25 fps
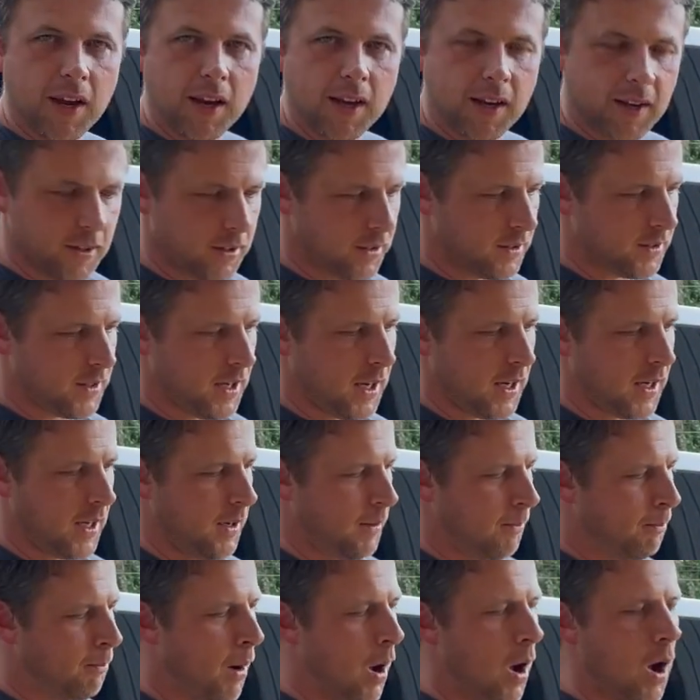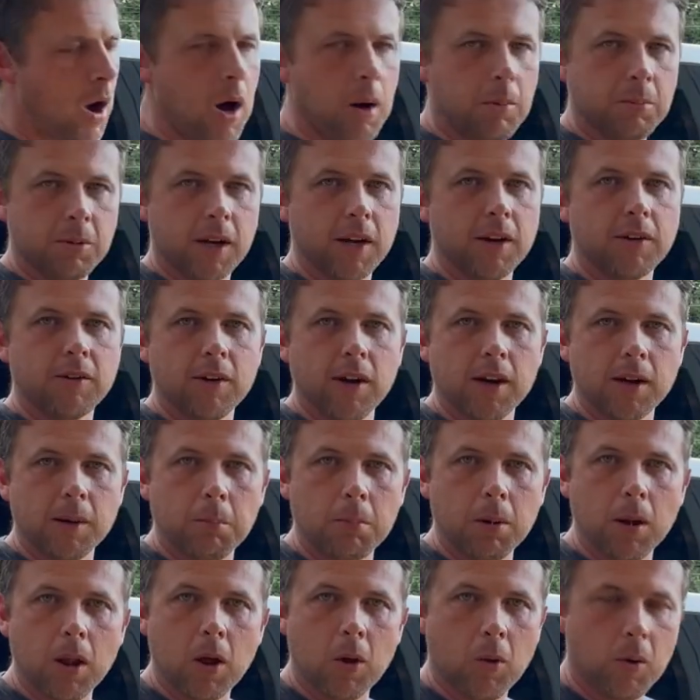it looks like a bomb getting ready to
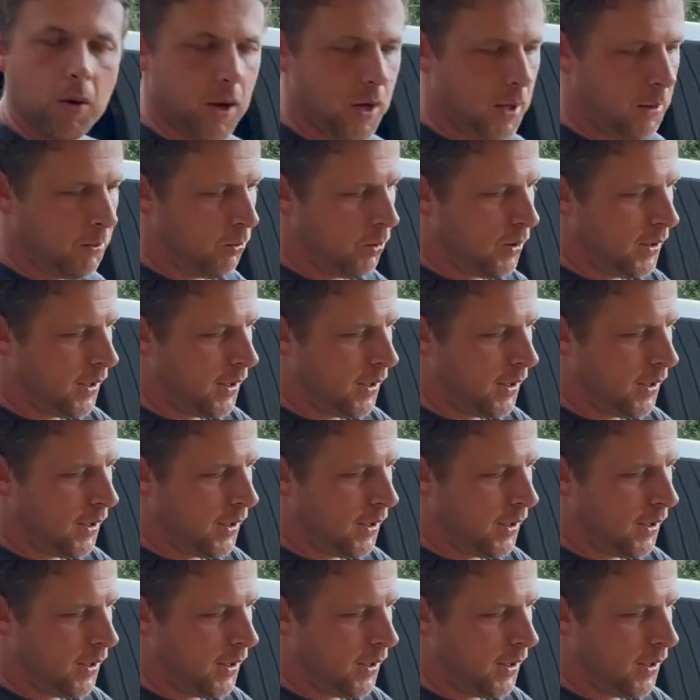blow up when